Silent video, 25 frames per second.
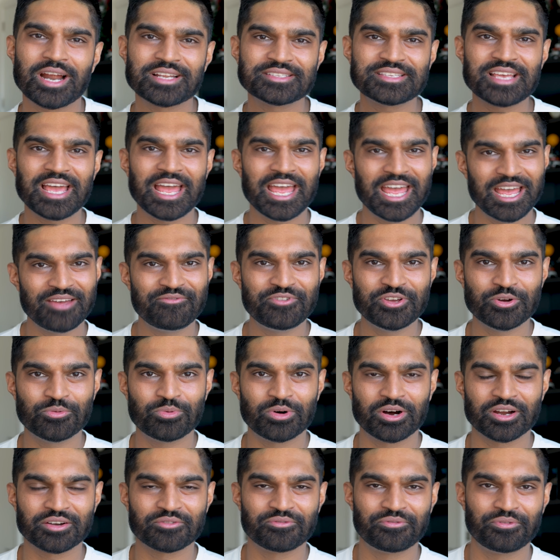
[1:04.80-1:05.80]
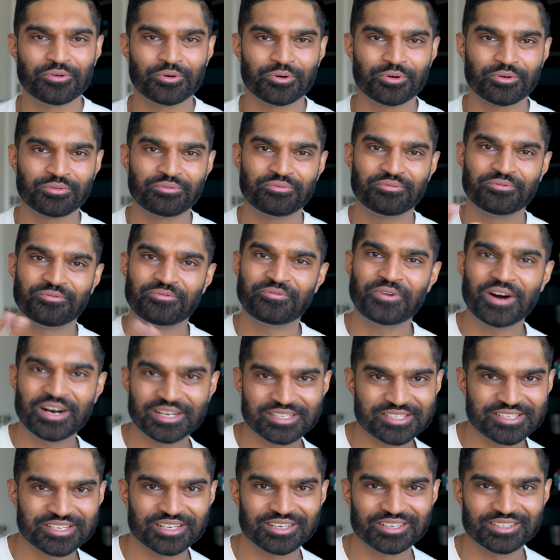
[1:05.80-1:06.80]
does a heavier one fall
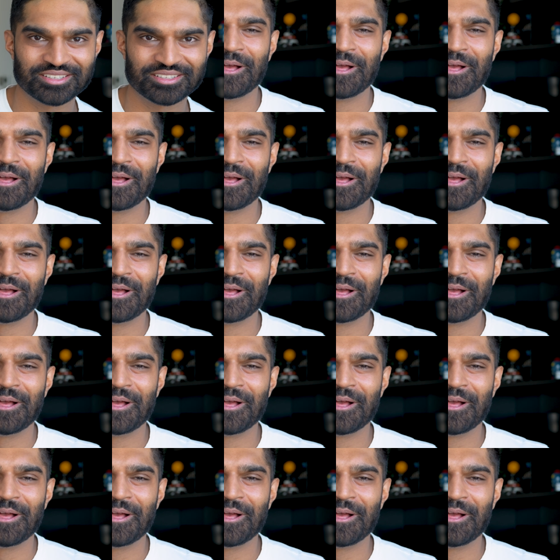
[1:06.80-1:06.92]
faster?